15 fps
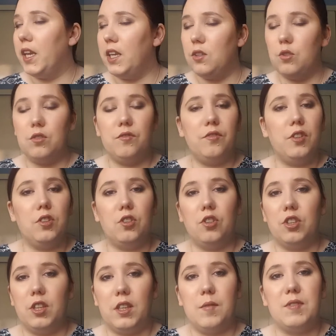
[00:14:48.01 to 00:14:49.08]
You don't feel it
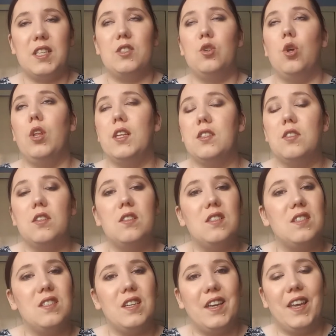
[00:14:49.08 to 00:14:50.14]
on your lips at all. It's not
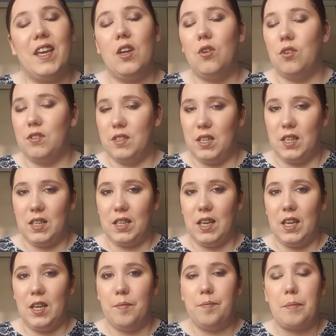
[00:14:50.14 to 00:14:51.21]
sticky or
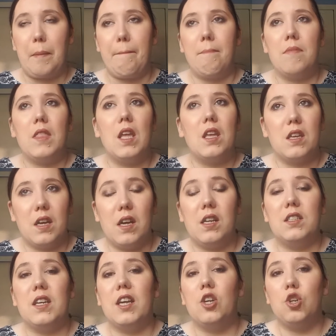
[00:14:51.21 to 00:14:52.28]
tacky.
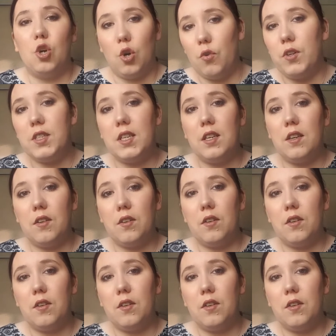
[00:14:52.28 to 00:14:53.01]
And I can already